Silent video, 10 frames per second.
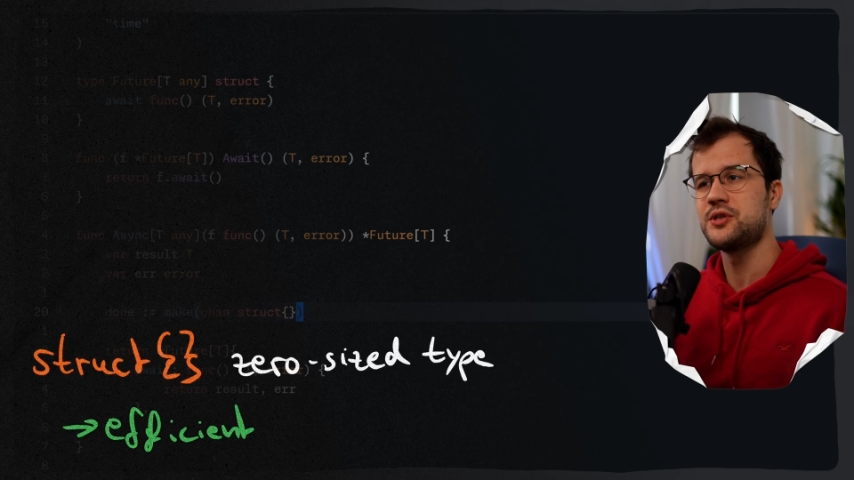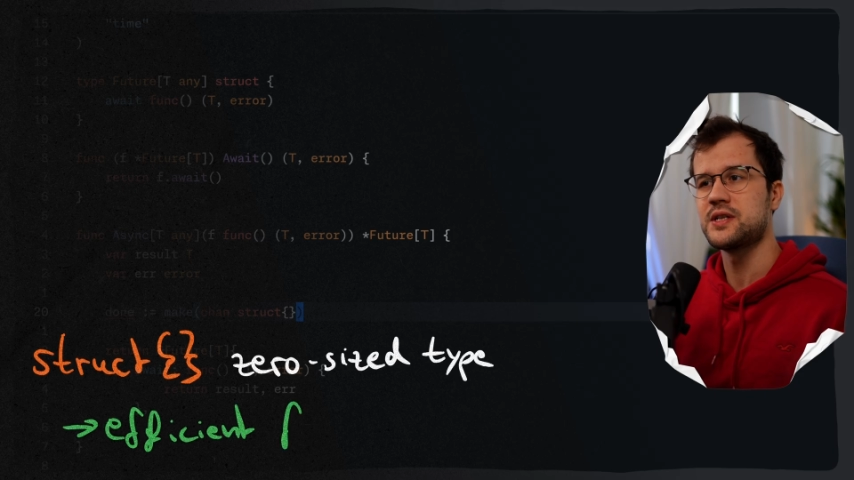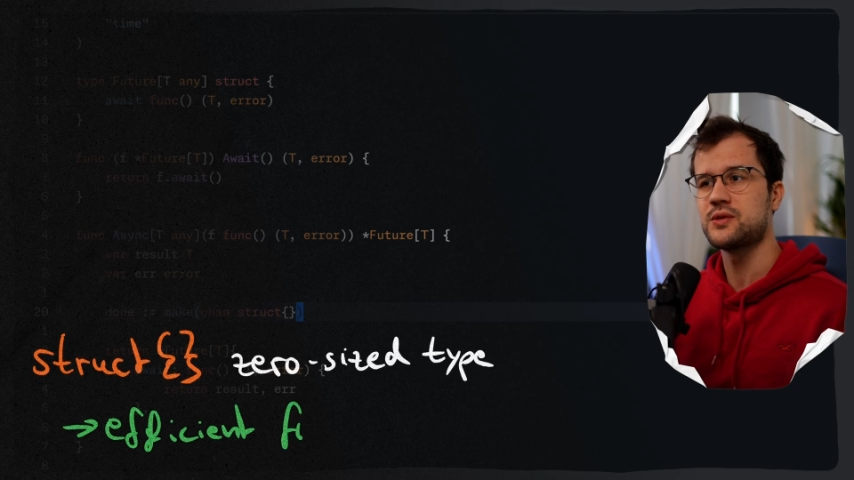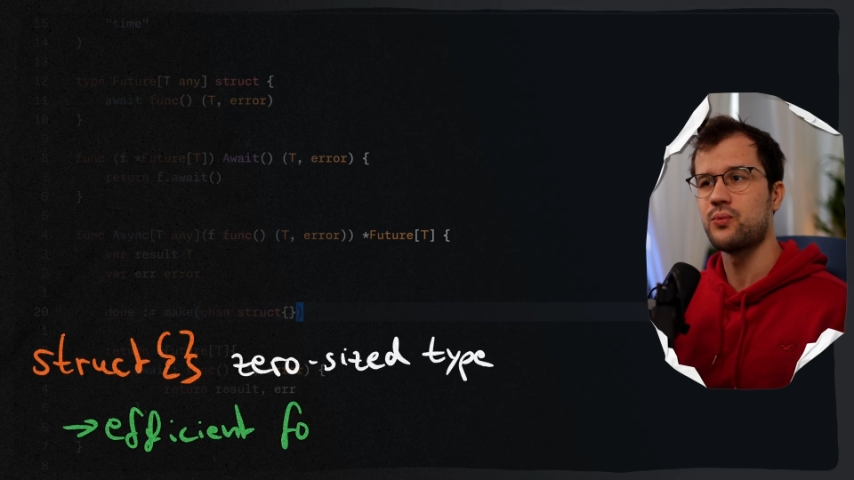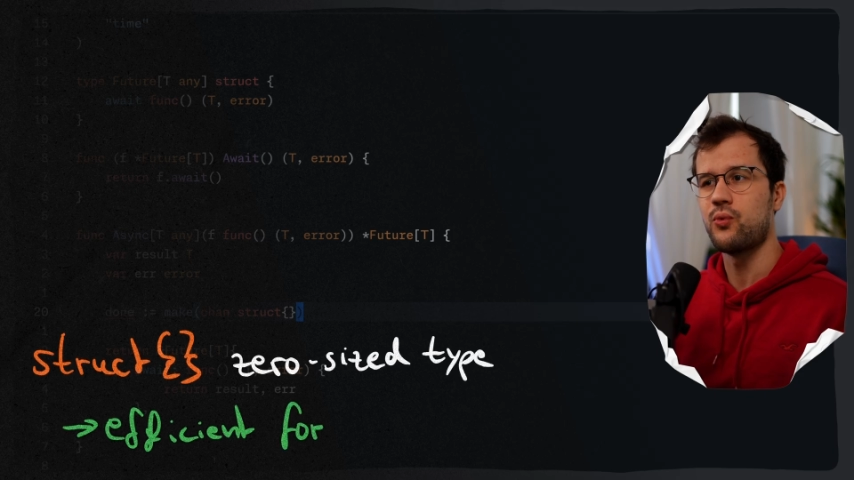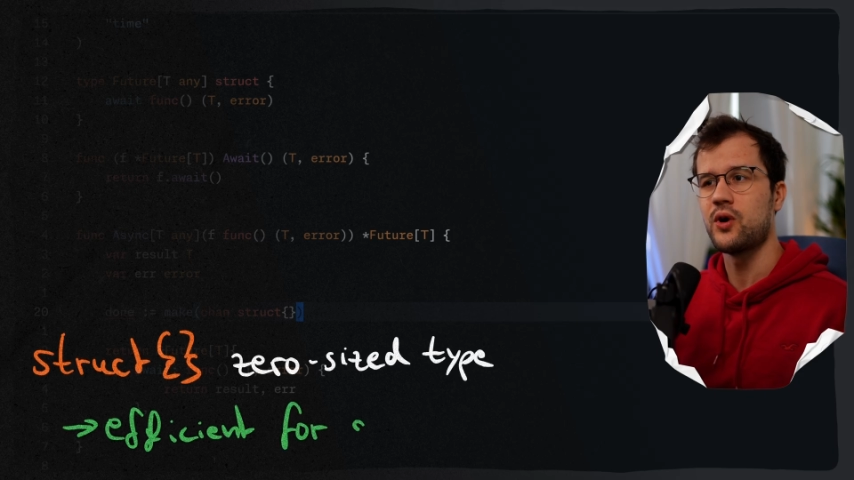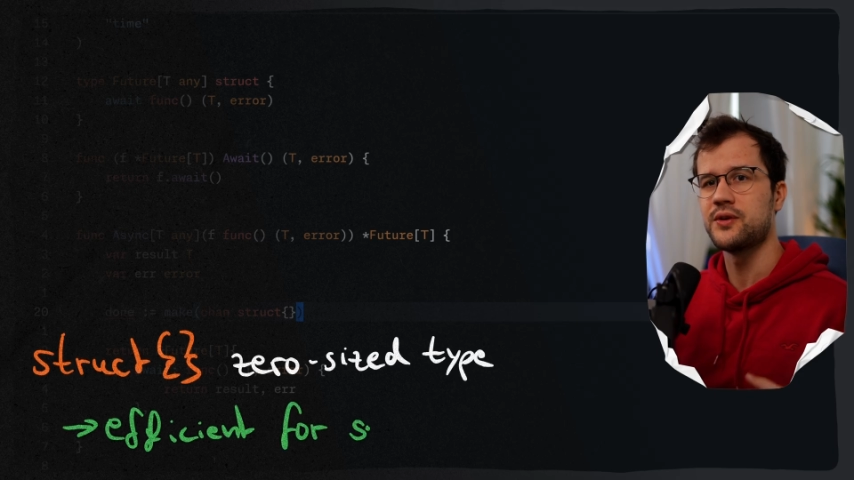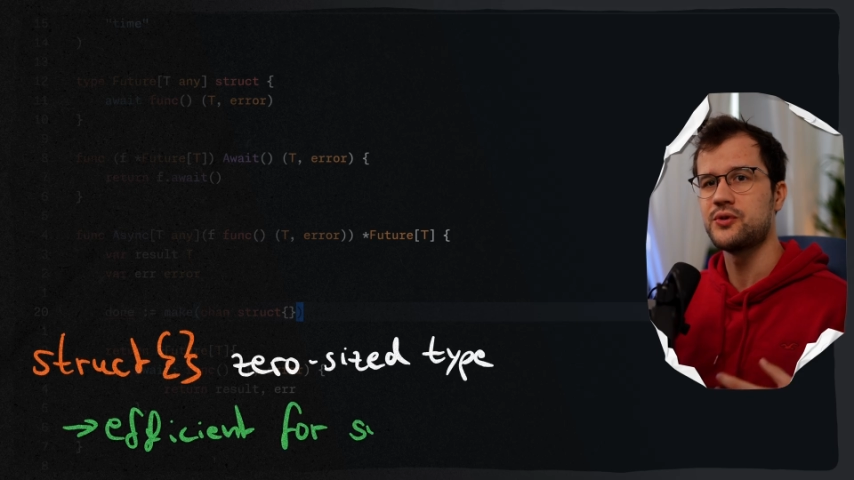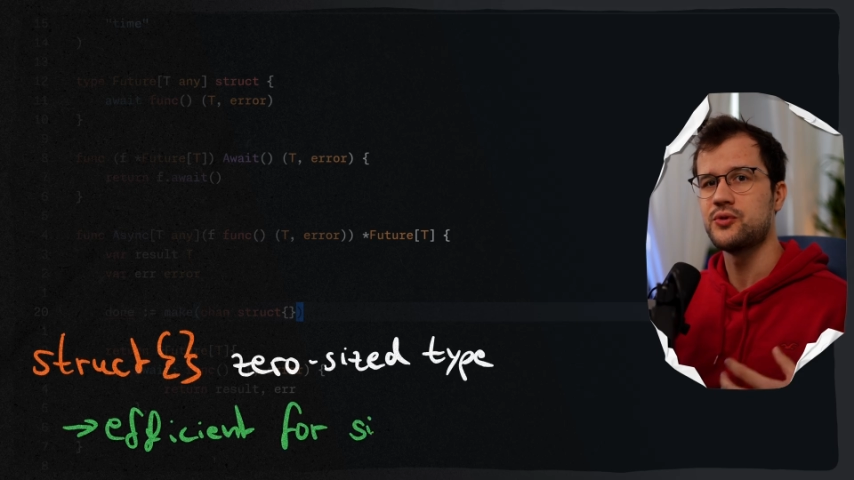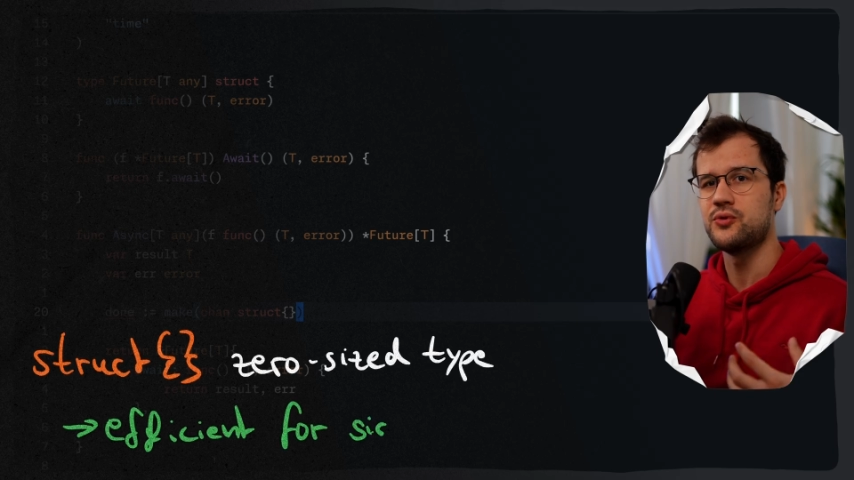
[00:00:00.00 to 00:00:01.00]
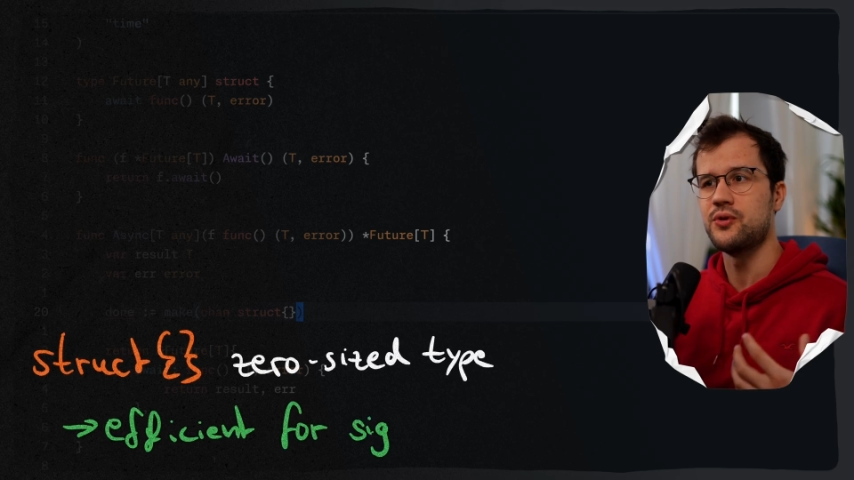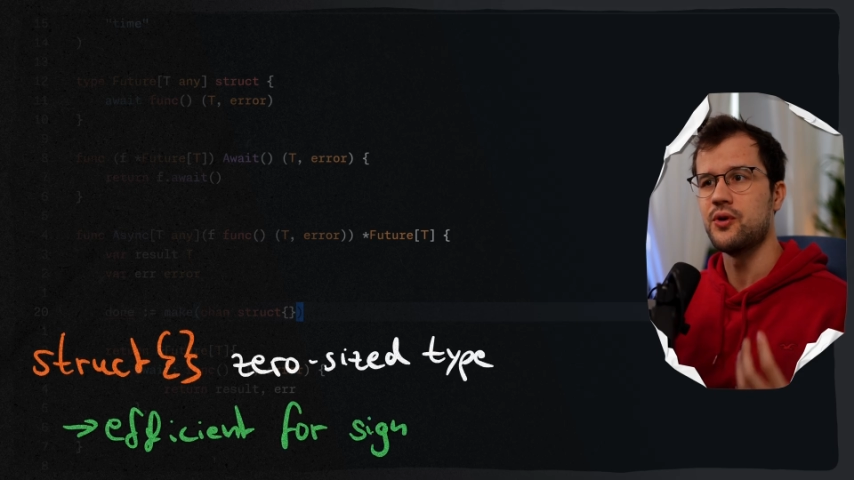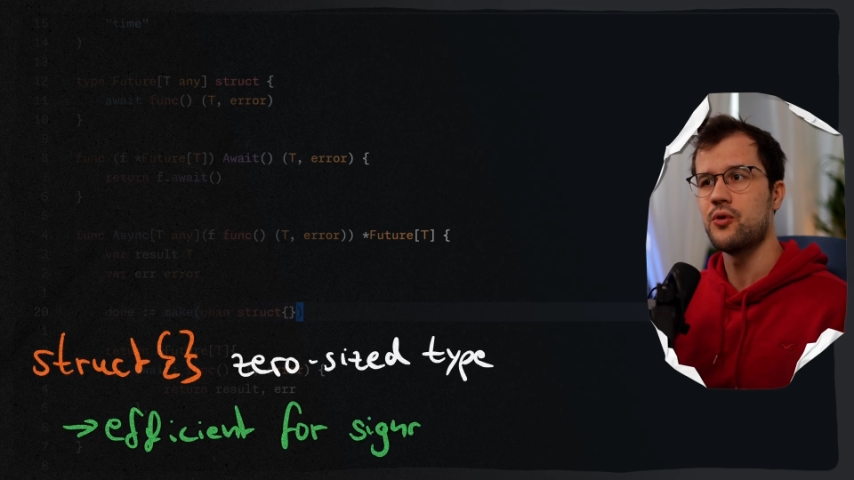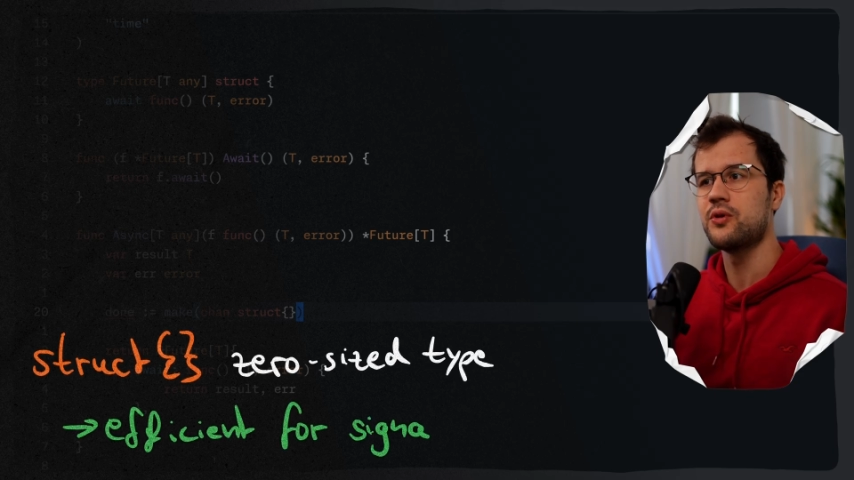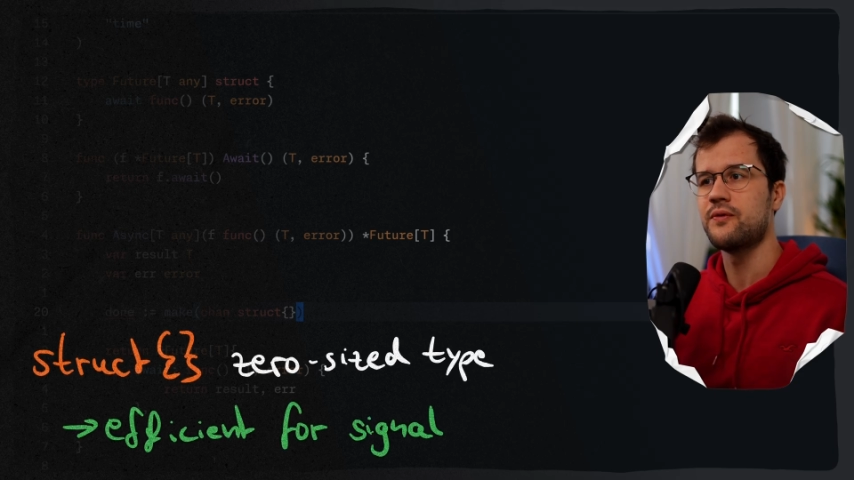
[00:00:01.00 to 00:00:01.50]
just want to
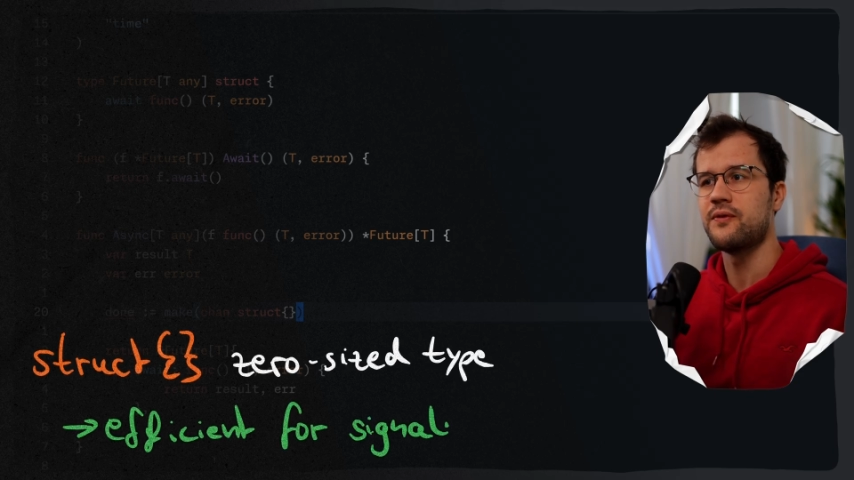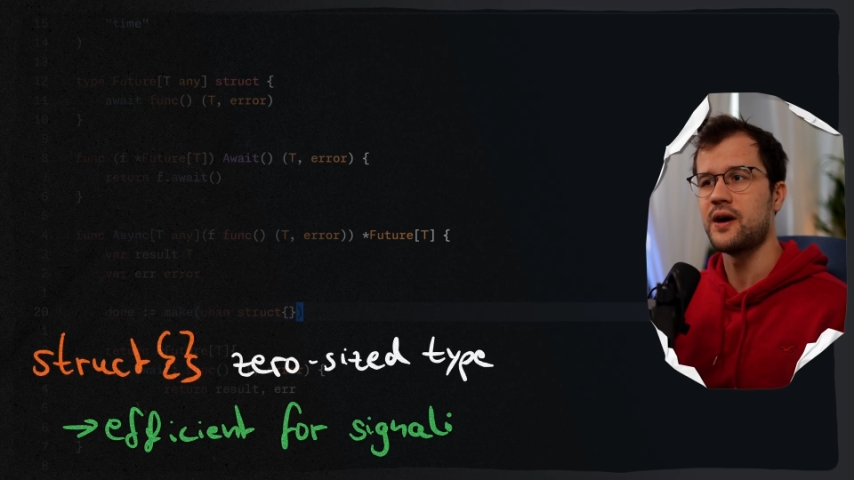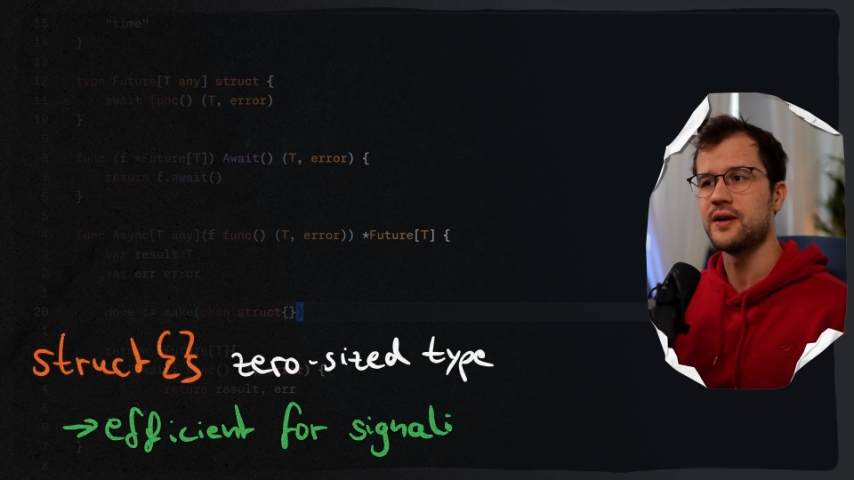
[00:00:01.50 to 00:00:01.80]
notify